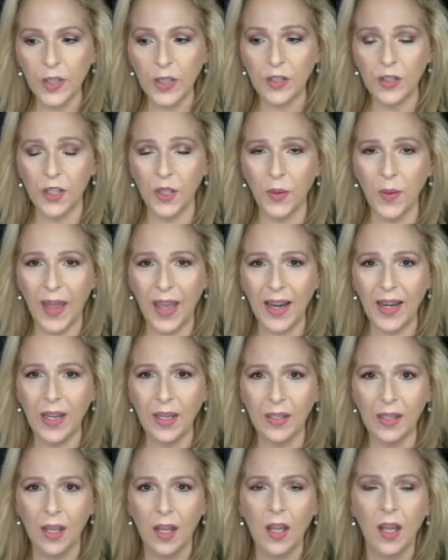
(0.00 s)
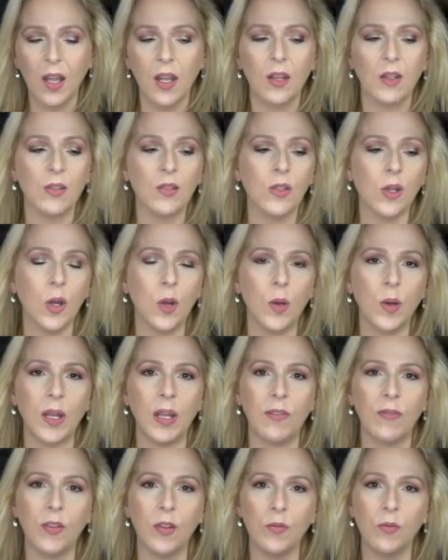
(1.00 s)
to edit. So
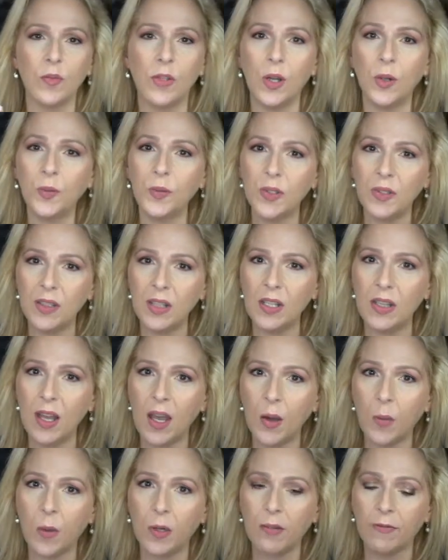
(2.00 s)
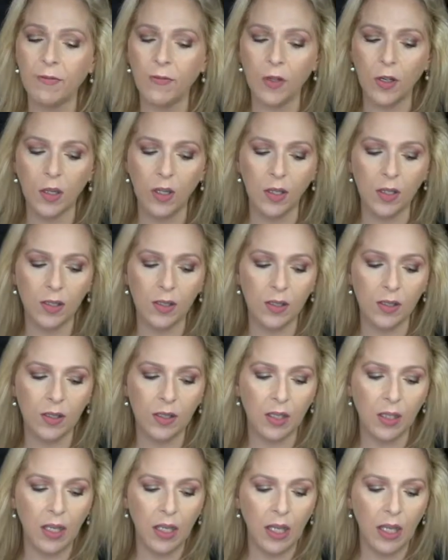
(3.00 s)
if you don't see that one
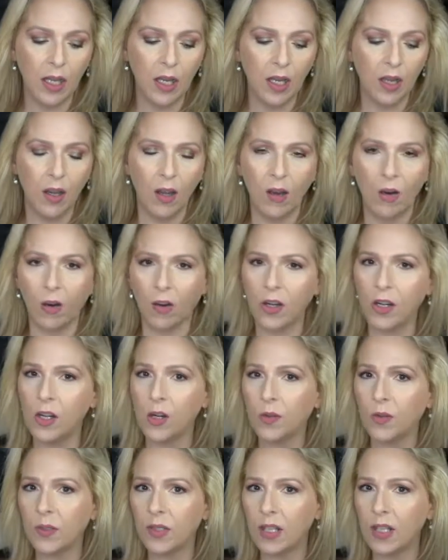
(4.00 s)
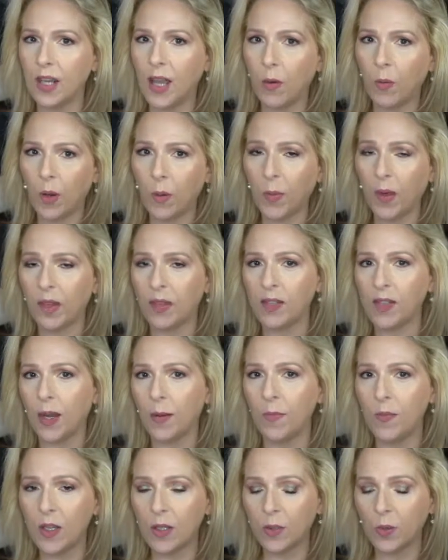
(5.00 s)
first, or you don't see that one by the
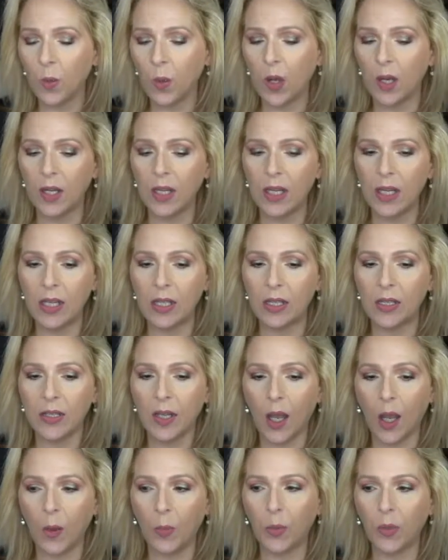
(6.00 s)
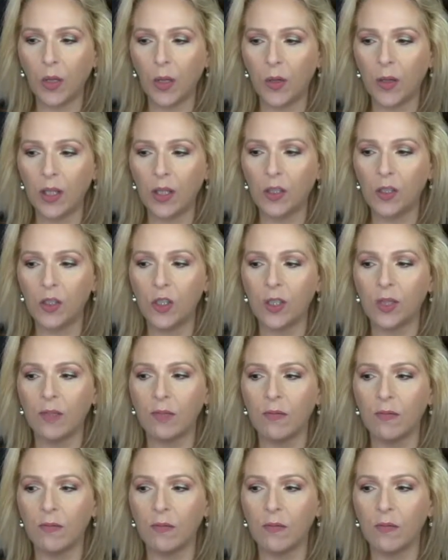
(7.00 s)
time this one is uploaded,
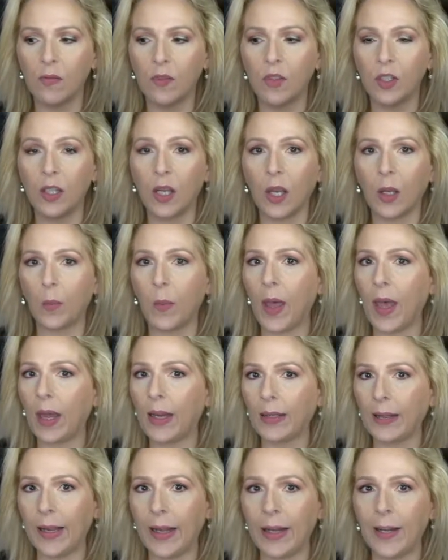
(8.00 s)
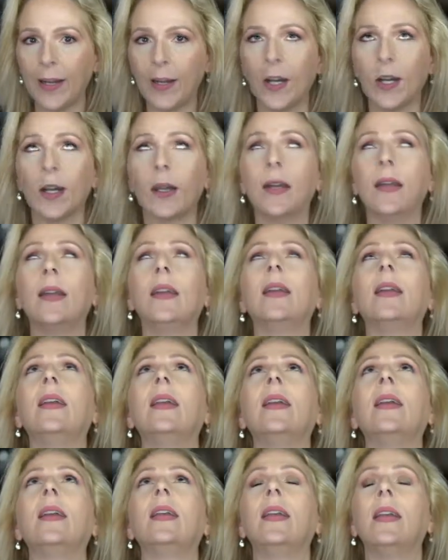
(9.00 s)
just check back later.
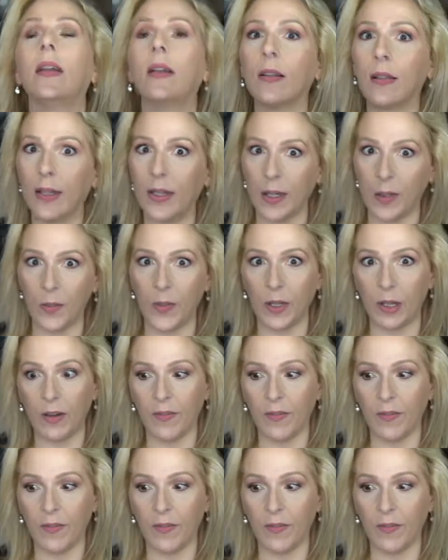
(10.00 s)
It'll get up there